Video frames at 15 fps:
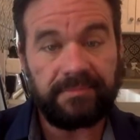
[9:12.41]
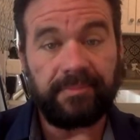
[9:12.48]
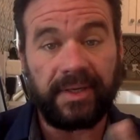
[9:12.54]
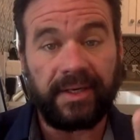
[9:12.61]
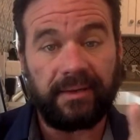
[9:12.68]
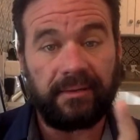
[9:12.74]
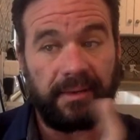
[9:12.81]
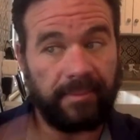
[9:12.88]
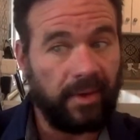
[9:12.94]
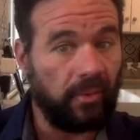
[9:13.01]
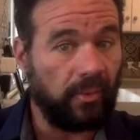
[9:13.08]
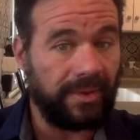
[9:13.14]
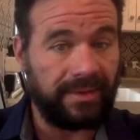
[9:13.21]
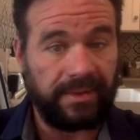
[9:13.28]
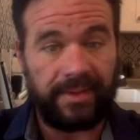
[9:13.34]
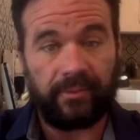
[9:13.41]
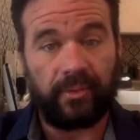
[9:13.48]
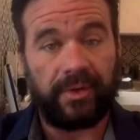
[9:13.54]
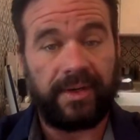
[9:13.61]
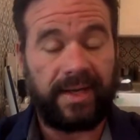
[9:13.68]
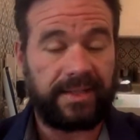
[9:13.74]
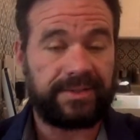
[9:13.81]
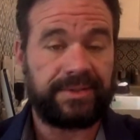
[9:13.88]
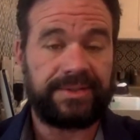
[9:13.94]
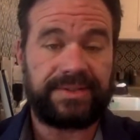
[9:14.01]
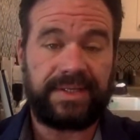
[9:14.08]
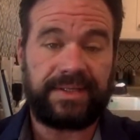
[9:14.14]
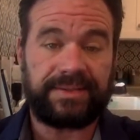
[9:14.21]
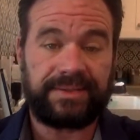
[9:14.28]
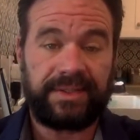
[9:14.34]
but about what Lin Wood actually
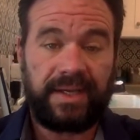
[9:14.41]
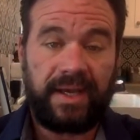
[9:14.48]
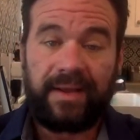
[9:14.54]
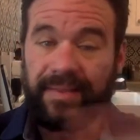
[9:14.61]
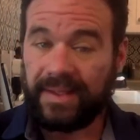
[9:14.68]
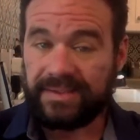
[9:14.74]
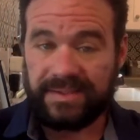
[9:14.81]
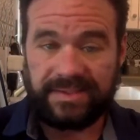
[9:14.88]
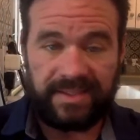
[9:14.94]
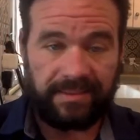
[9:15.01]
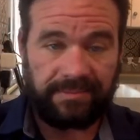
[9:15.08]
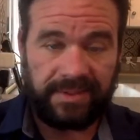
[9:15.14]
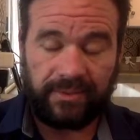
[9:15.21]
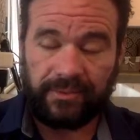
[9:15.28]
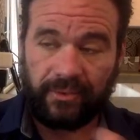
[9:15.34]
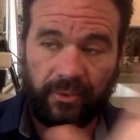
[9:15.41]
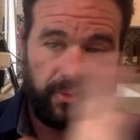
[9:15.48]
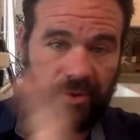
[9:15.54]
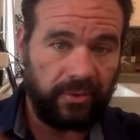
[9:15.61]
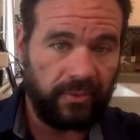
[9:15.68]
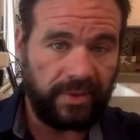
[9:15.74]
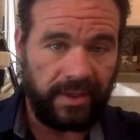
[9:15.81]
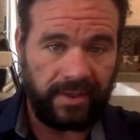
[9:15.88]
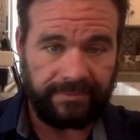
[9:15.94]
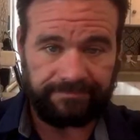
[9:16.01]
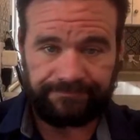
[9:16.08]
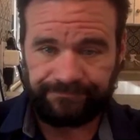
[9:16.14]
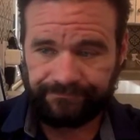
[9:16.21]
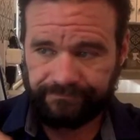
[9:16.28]
says? That's the same thing with the whole QAnon